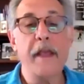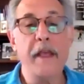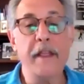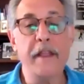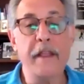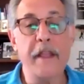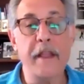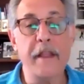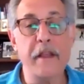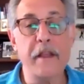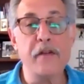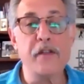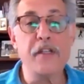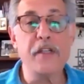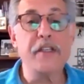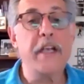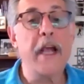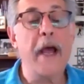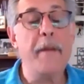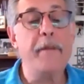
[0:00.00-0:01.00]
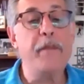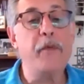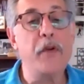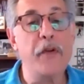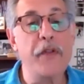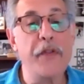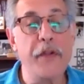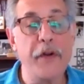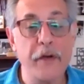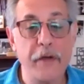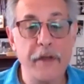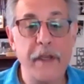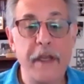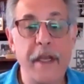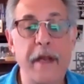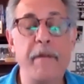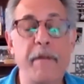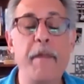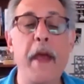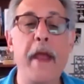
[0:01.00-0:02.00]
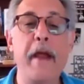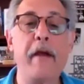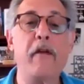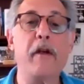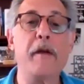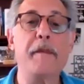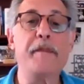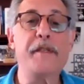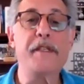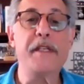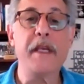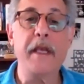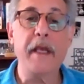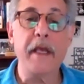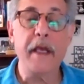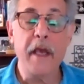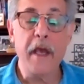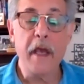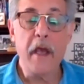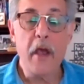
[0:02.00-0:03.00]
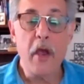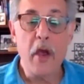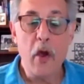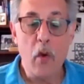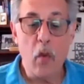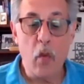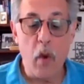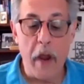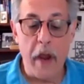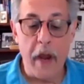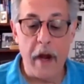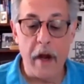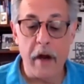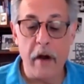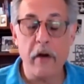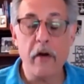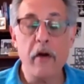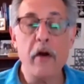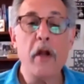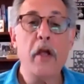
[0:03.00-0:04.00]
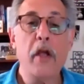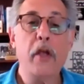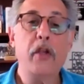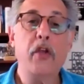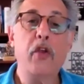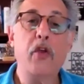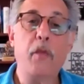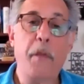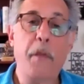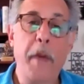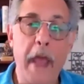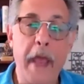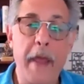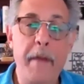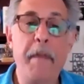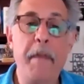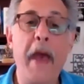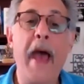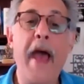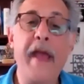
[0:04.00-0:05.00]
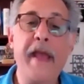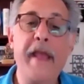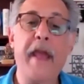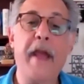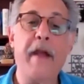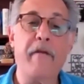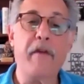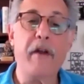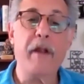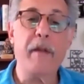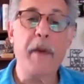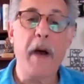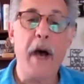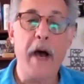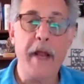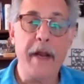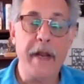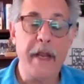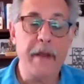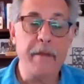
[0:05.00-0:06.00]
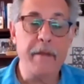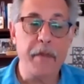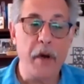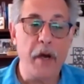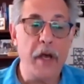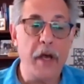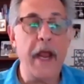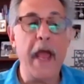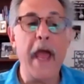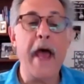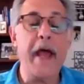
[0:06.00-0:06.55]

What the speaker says: And then there's a Chapter 13 bankruptcy where you pay back everybody, but